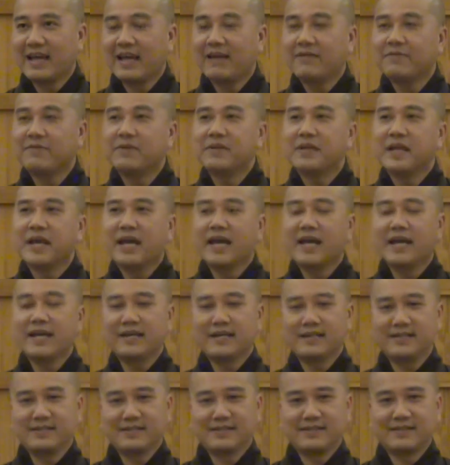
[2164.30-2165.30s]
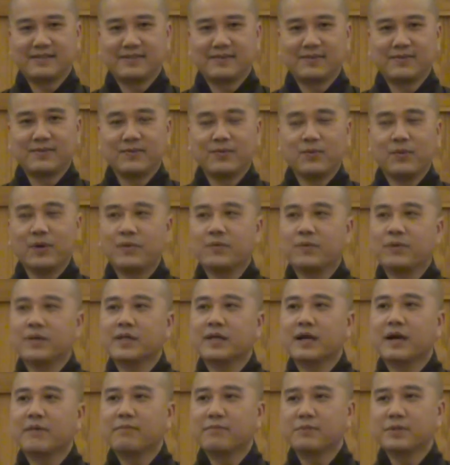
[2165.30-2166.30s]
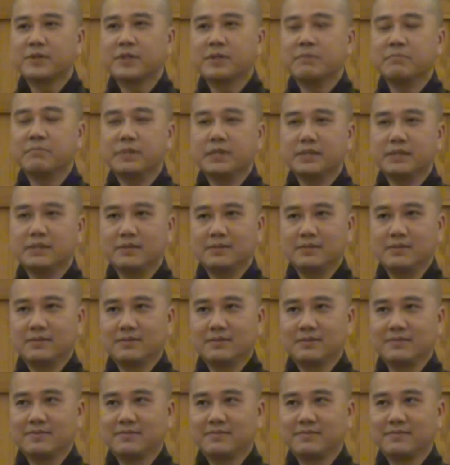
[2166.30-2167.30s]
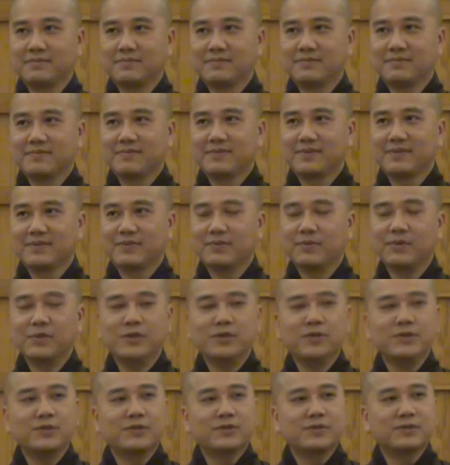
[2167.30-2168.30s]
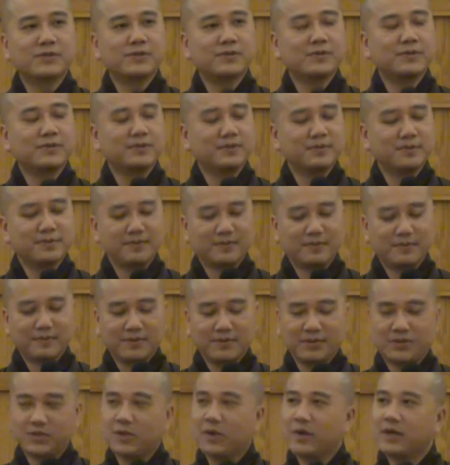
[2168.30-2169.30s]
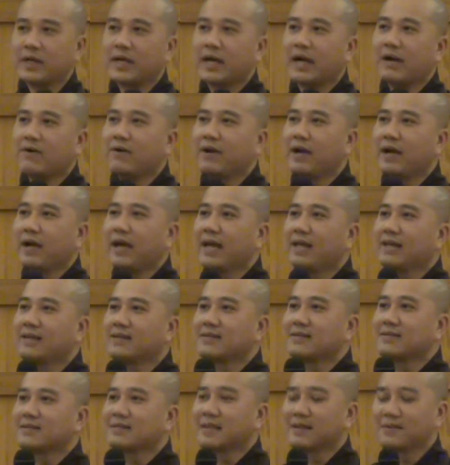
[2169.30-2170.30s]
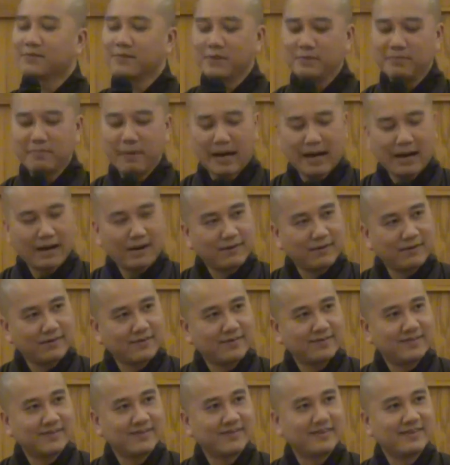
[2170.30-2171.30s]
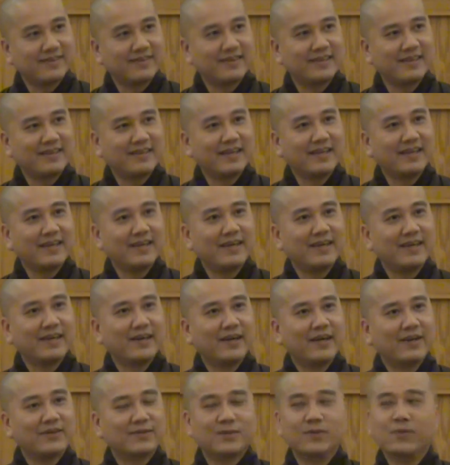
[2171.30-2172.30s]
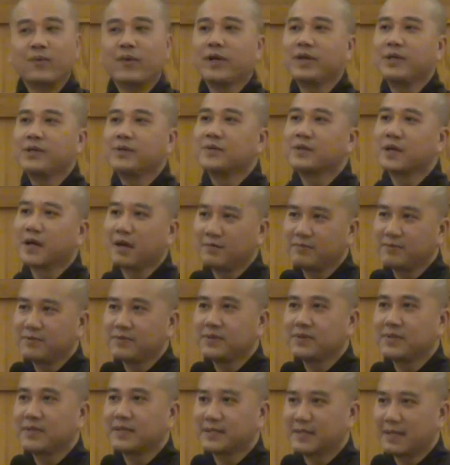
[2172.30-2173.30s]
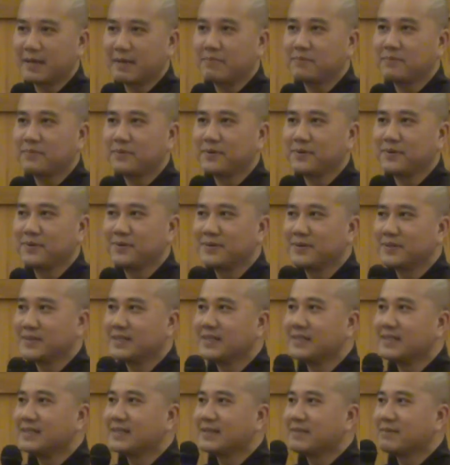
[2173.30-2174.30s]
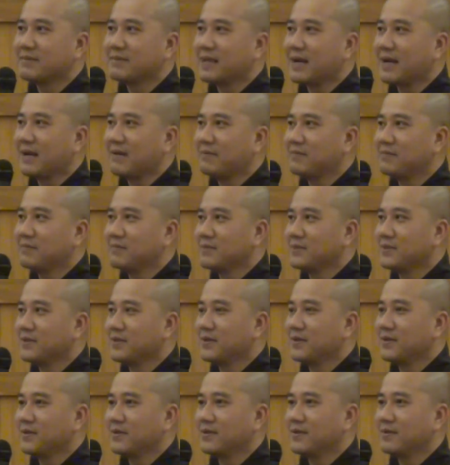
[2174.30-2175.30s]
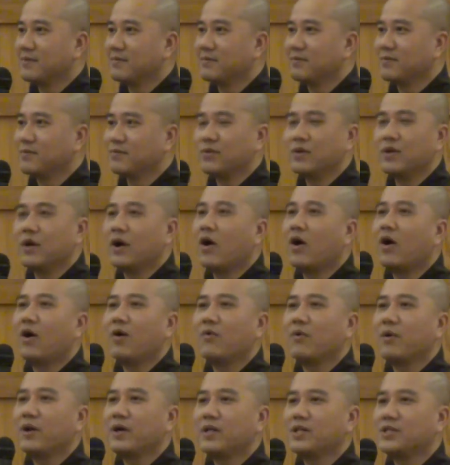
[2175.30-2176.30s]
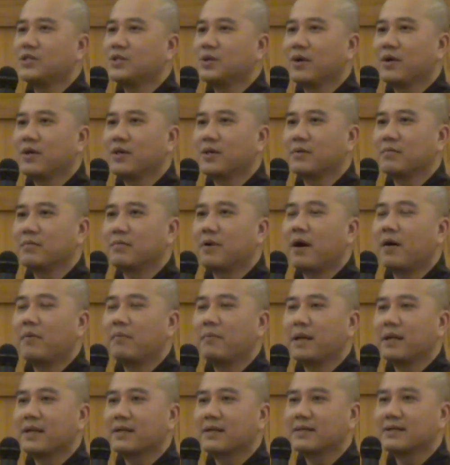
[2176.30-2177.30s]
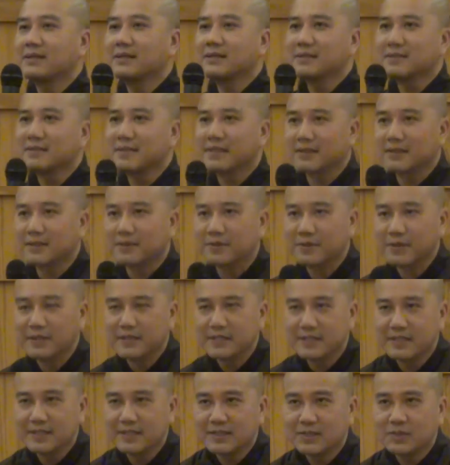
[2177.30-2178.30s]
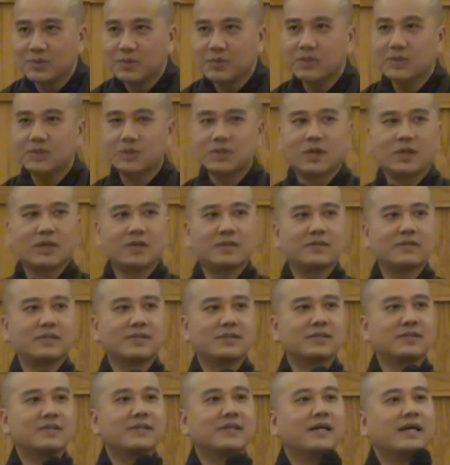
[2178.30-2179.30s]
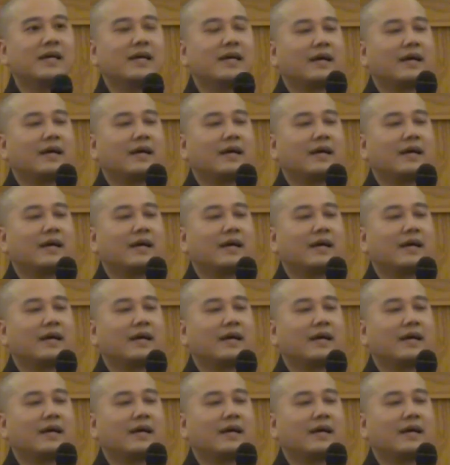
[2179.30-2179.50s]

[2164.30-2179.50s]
Every day when we come to the meal, we used to join our hands and we bow. So when you come to the temple, you see sometimes, we always join the palm like this and greeting to each other.